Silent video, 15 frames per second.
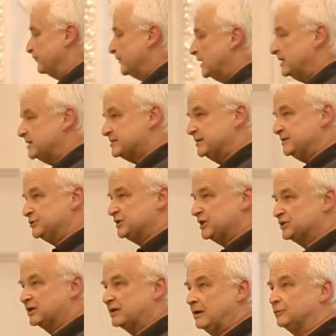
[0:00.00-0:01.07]
let's
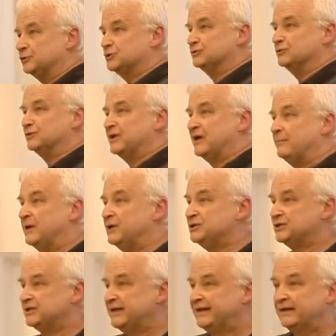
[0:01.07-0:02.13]
inject a cultural
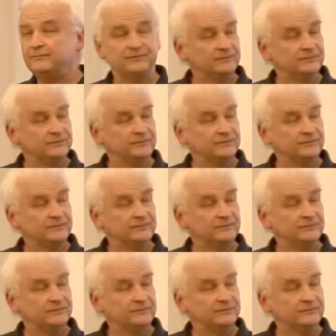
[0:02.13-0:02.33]
dimension here.